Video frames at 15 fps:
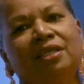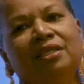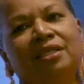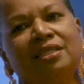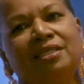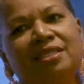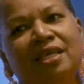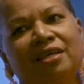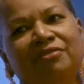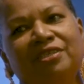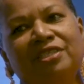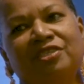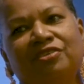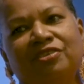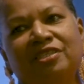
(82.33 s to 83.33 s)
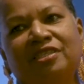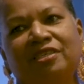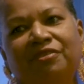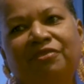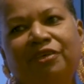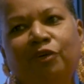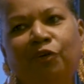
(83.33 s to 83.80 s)
the service
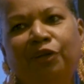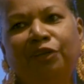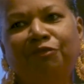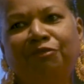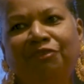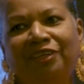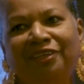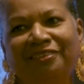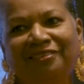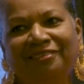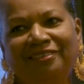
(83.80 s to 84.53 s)
receiver are going to feel?